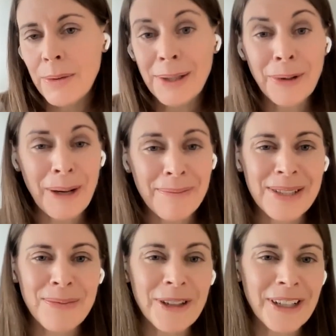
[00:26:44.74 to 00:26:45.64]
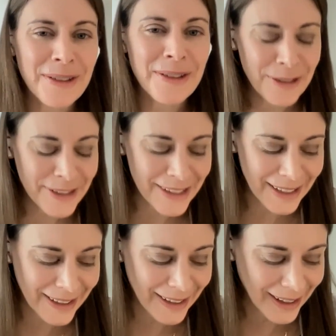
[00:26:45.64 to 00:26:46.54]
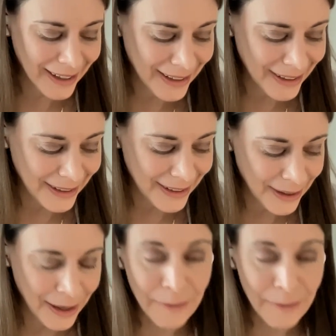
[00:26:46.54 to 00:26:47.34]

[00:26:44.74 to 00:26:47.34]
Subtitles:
When I woke up this morning, the first thing I